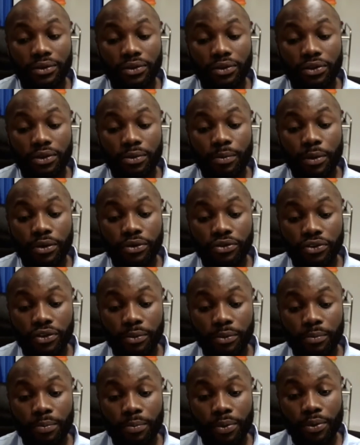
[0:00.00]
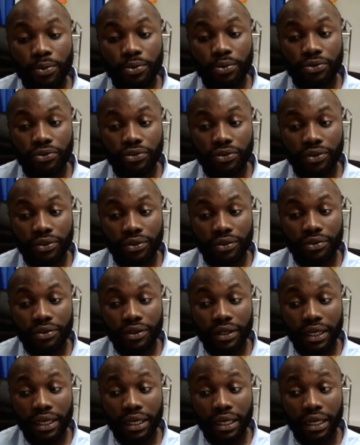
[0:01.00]
the most important
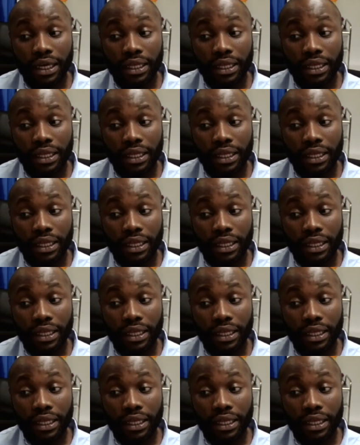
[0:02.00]
thing,